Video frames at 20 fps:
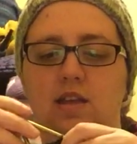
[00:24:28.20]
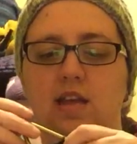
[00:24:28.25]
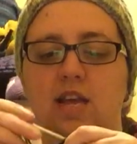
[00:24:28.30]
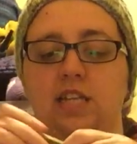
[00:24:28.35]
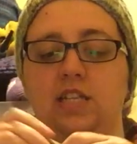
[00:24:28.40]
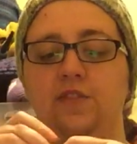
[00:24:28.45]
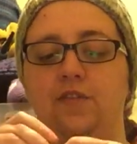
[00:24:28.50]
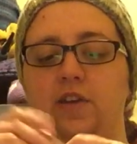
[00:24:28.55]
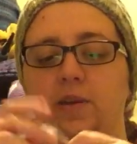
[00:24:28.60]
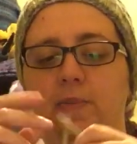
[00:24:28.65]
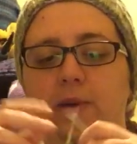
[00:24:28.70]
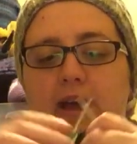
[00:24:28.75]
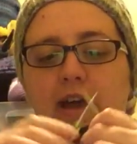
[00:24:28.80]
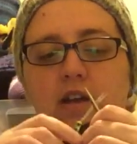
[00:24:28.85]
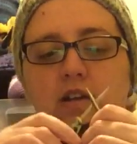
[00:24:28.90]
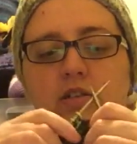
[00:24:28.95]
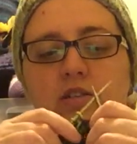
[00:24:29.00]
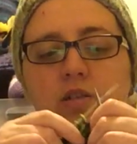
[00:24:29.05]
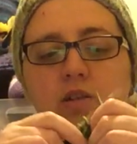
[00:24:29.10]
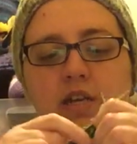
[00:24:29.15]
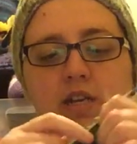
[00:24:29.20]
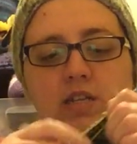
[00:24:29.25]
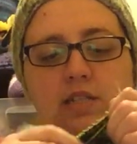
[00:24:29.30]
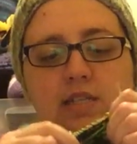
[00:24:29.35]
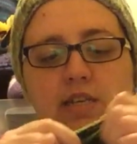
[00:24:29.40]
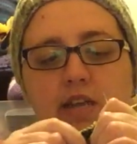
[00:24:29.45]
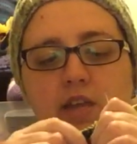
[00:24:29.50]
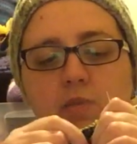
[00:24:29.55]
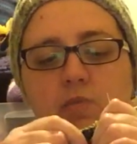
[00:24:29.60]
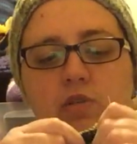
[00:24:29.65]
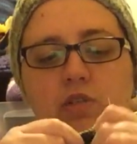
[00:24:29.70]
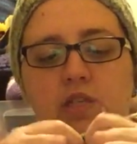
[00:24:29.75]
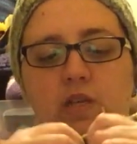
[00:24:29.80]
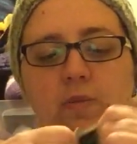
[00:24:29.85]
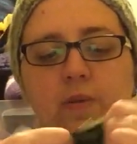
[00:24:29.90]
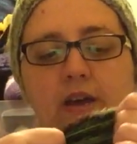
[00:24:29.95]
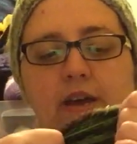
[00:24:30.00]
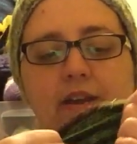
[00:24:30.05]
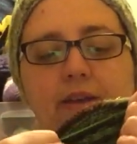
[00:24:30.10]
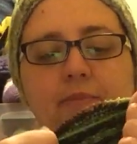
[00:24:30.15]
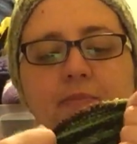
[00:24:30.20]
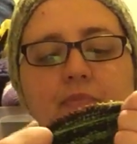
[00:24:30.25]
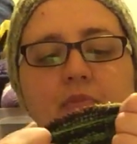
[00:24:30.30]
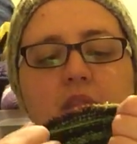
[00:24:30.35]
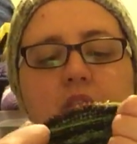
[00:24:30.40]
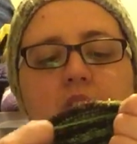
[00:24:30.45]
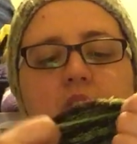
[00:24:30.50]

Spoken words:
It's a free pattern, so I could tell you mostly about it.